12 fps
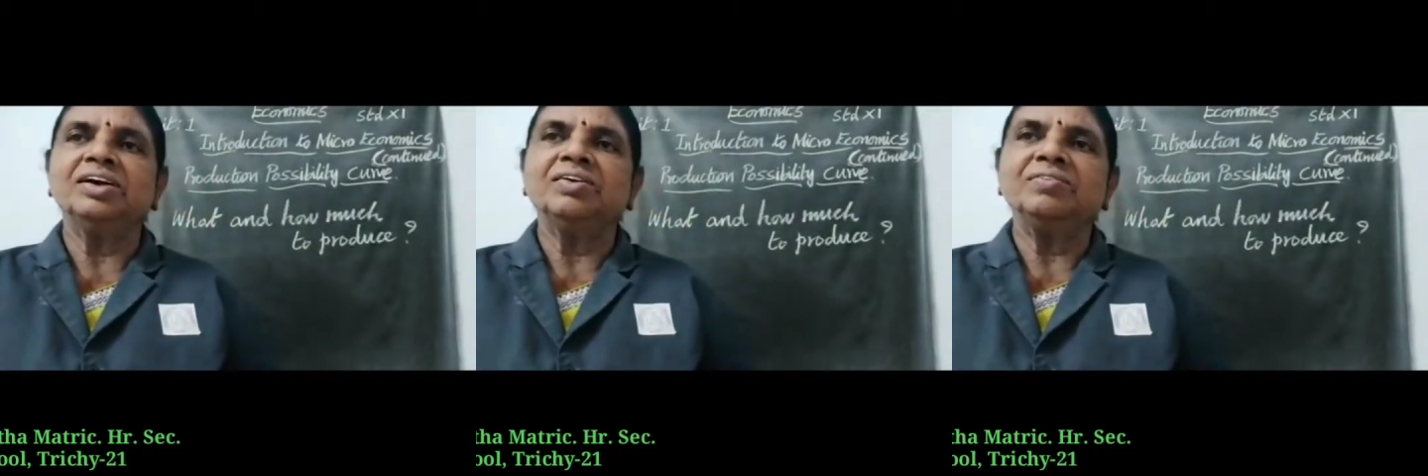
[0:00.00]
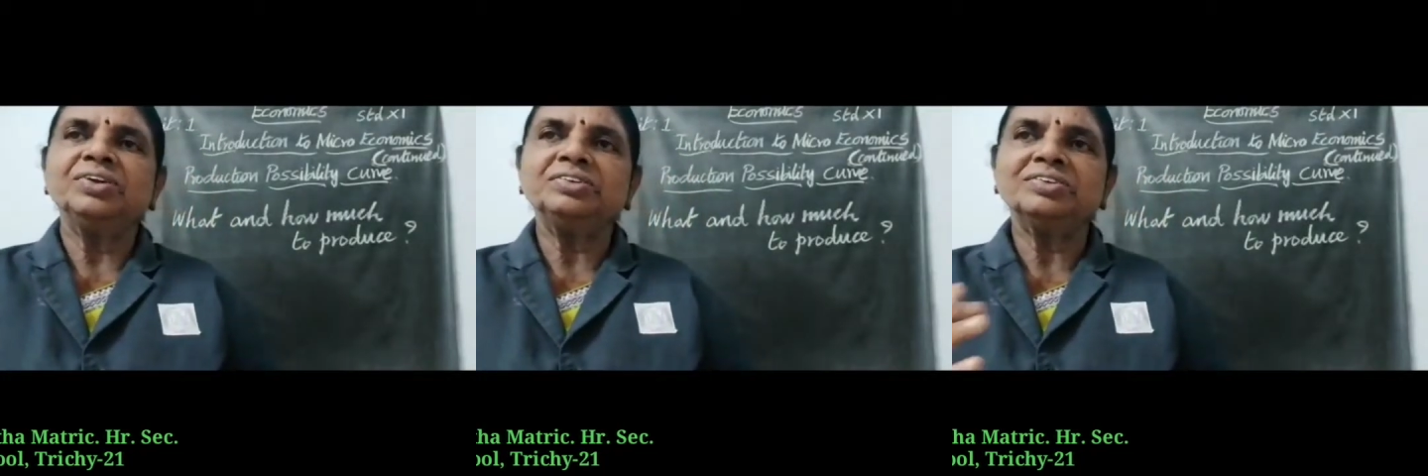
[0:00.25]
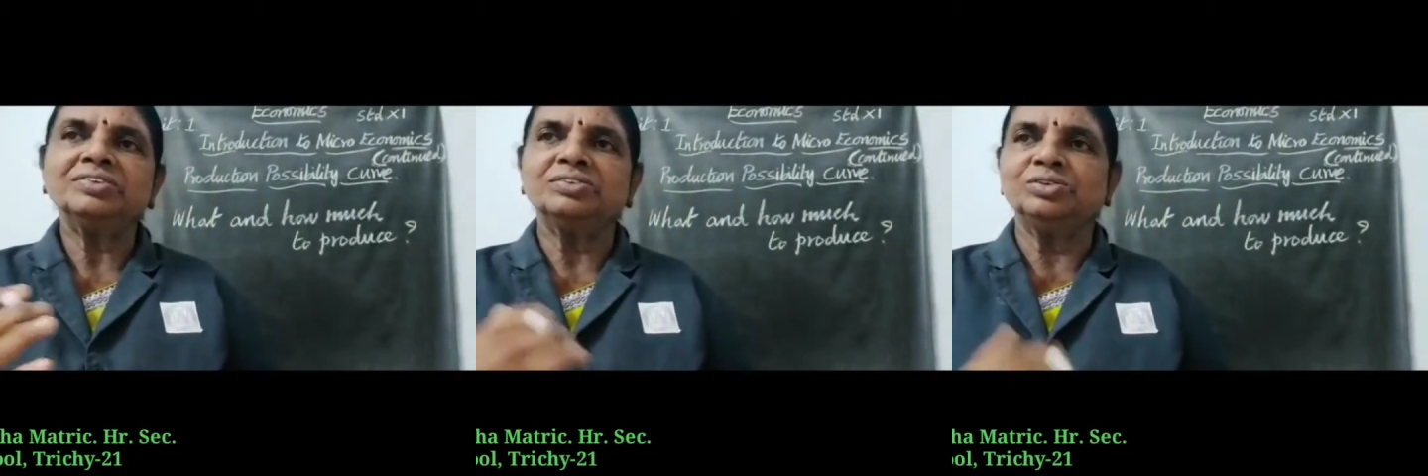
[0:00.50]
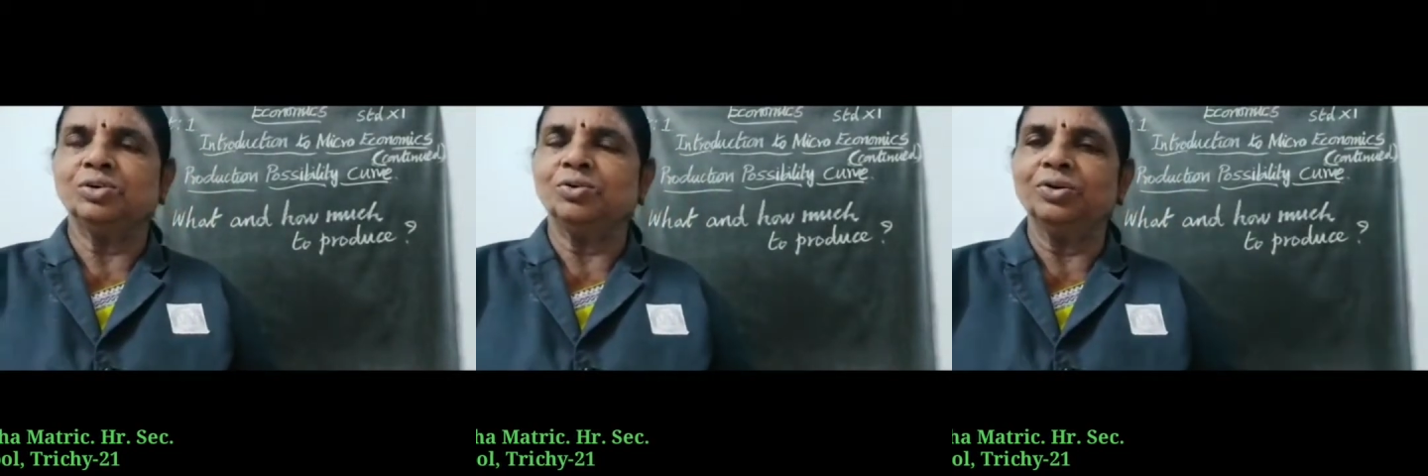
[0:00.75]
which is
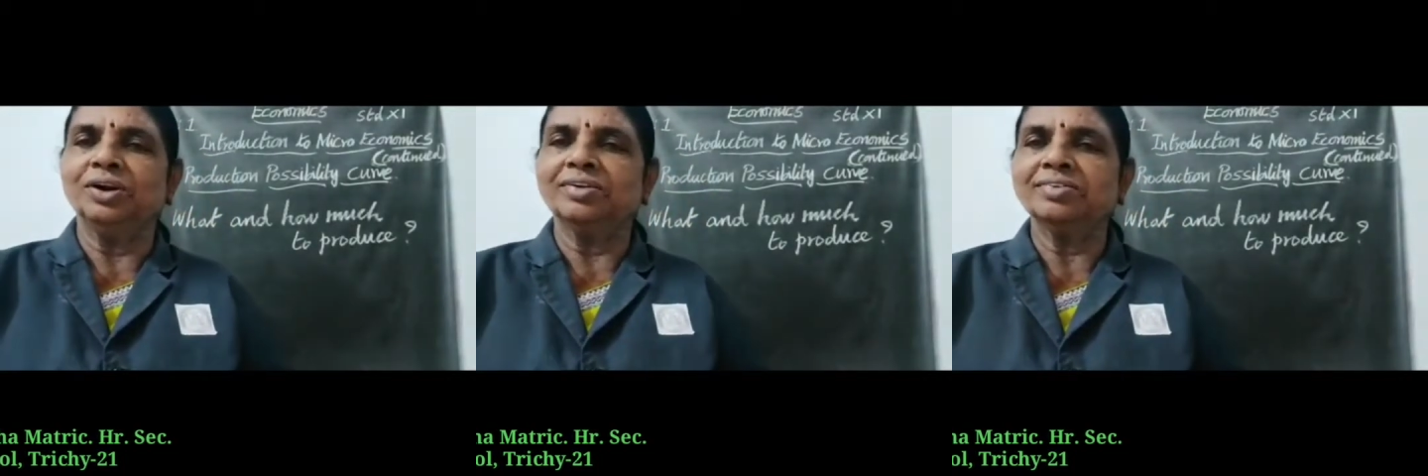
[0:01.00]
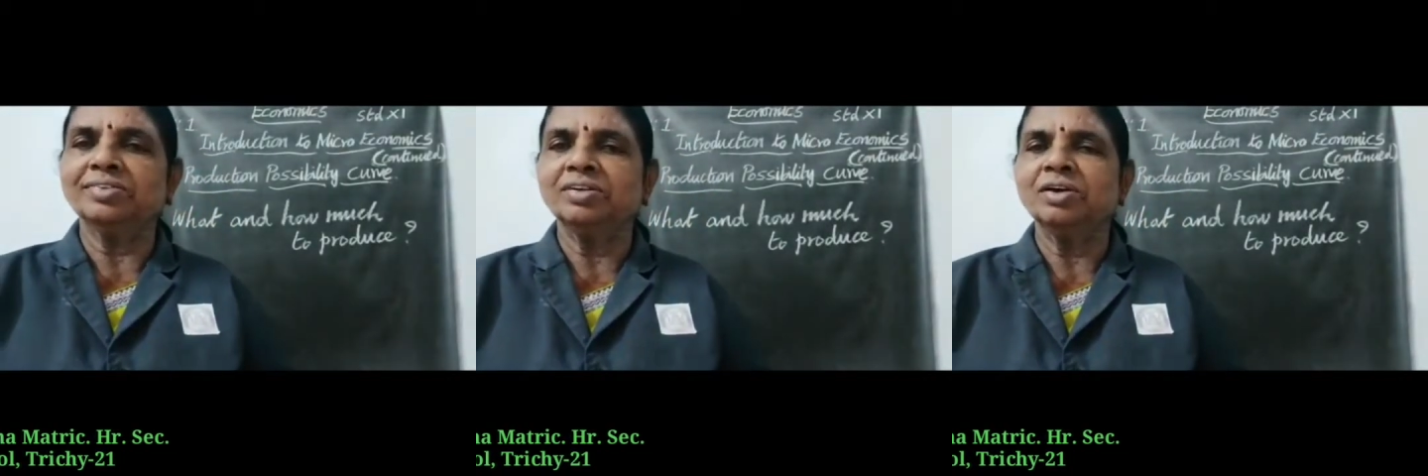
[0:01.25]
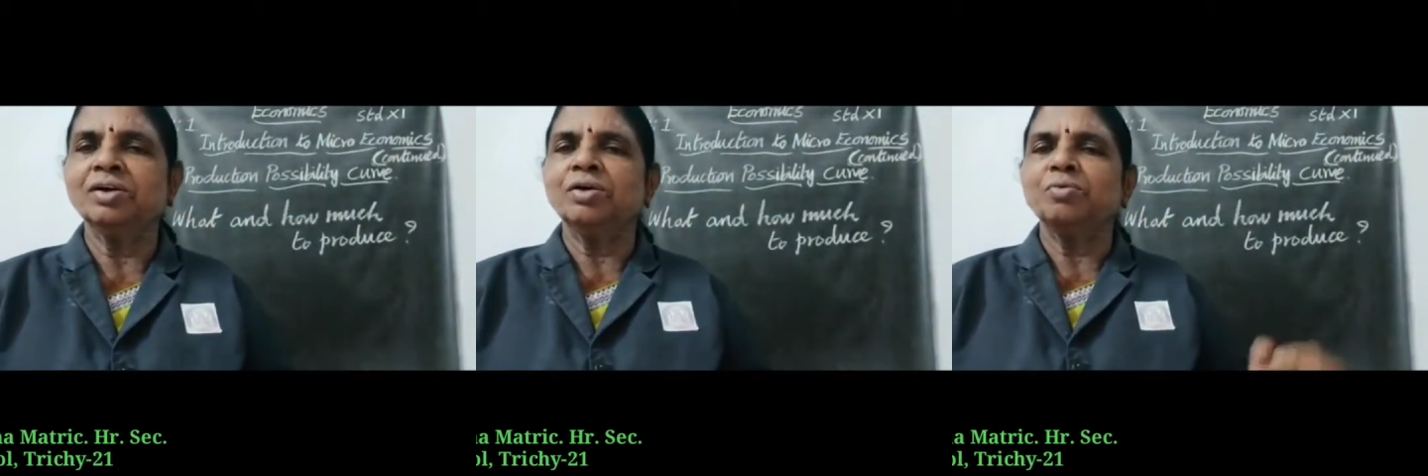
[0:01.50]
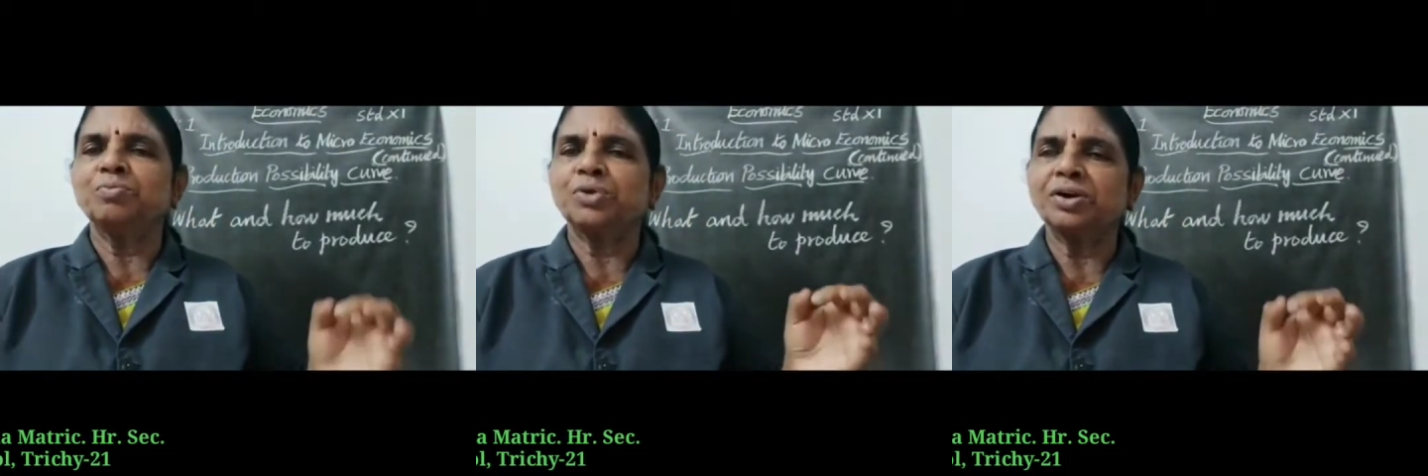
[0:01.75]
known as
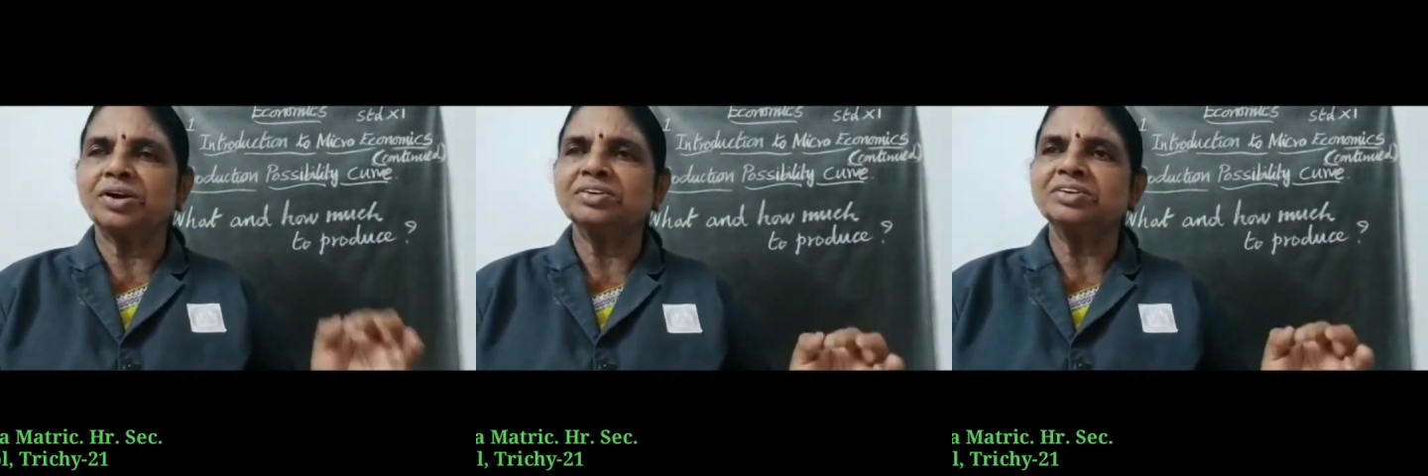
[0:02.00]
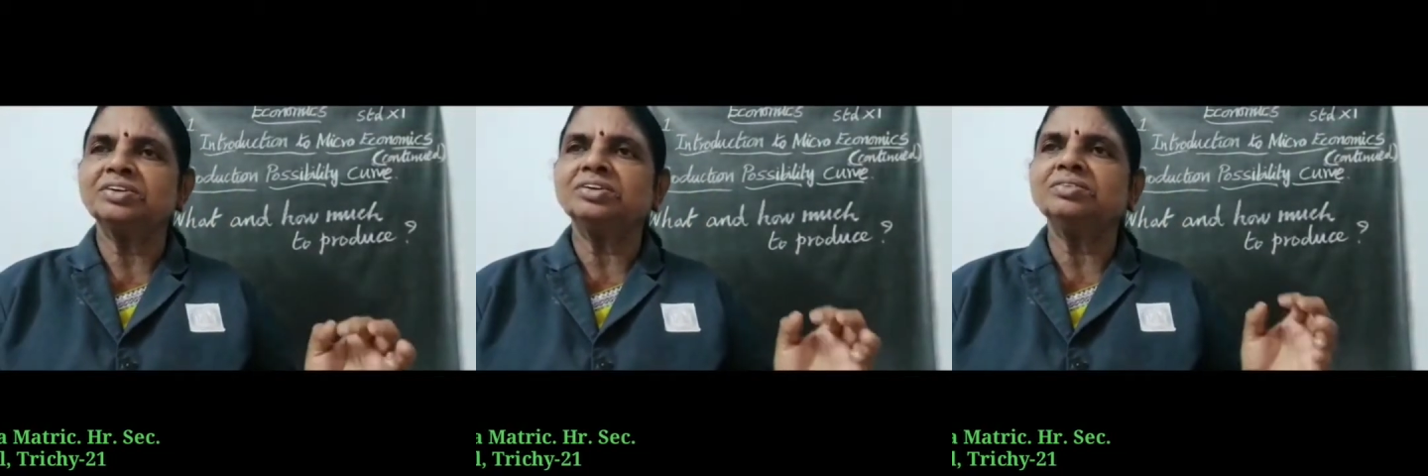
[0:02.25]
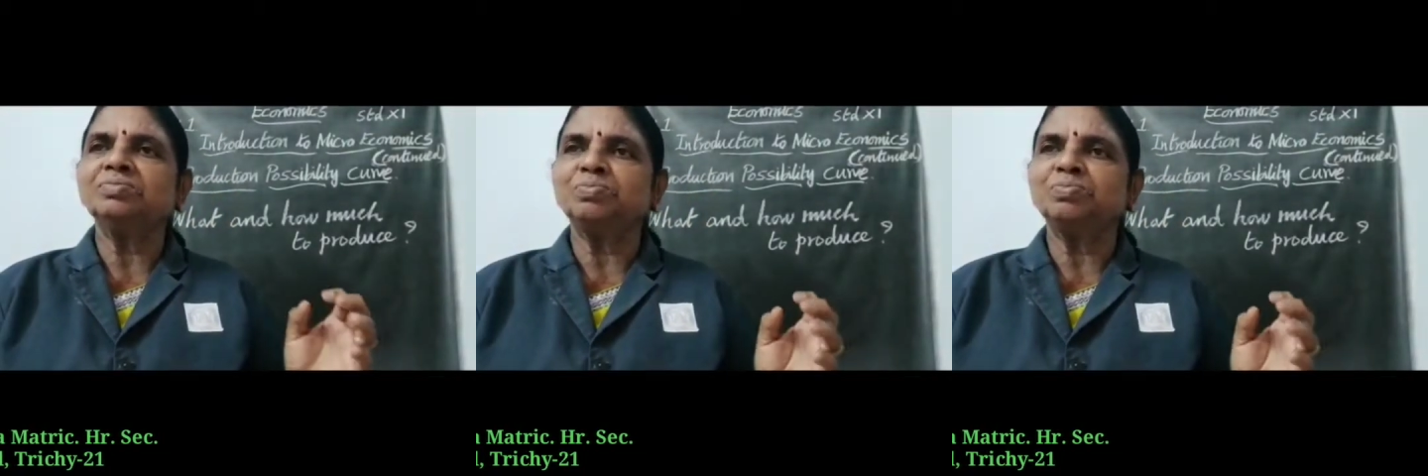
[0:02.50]
production